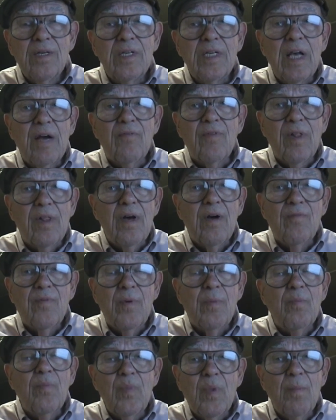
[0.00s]
Several of
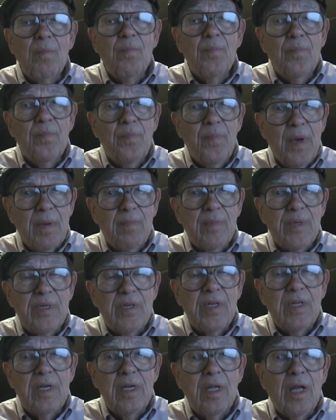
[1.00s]
them
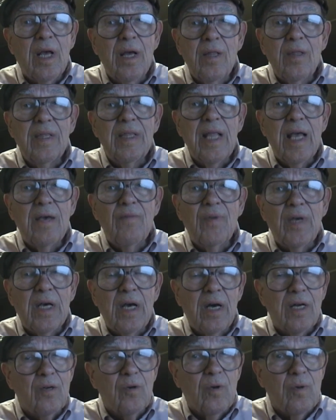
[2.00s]
members of the Navy
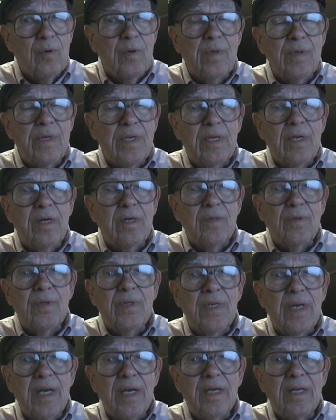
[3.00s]
gun crews in
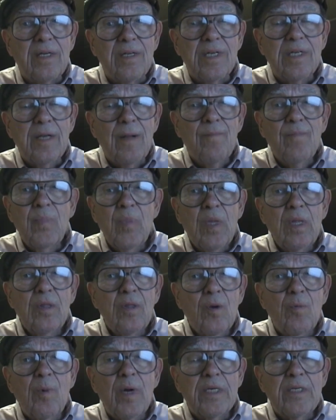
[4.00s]
those days.
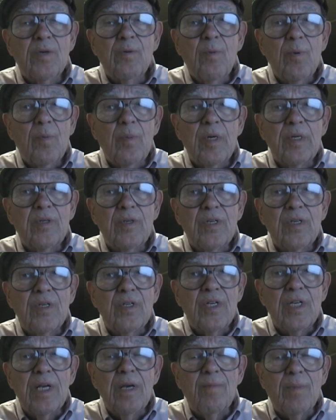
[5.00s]
The rest were merchant
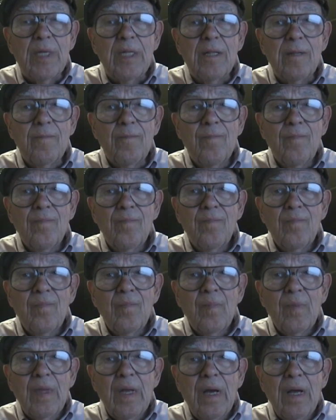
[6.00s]
seamen.
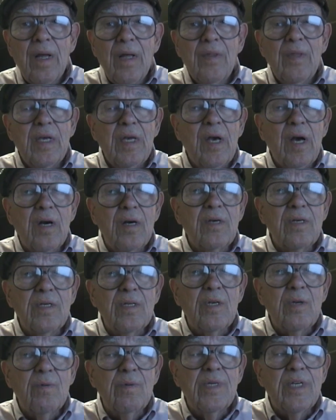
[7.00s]
The
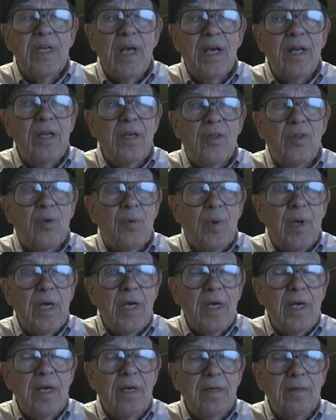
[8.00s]
youngest was
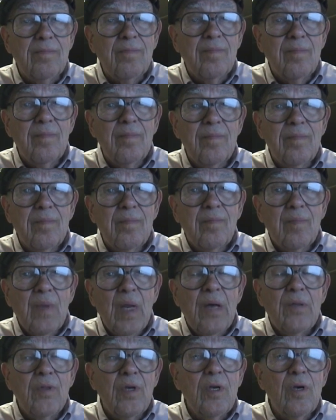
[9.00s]
83.
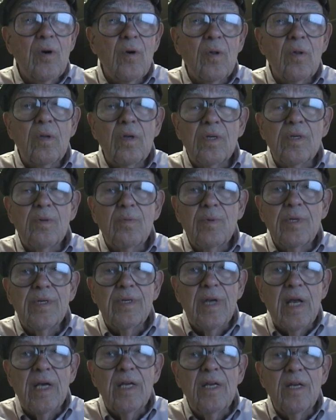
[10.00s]
The oldest
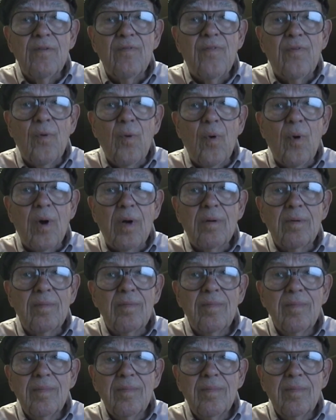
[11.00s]
was 94.